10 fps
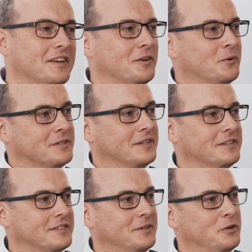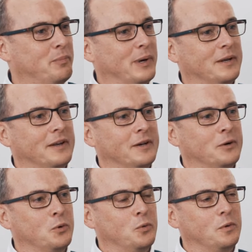as I look back
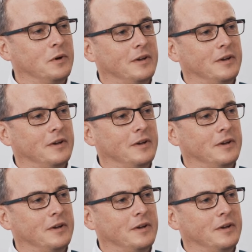now,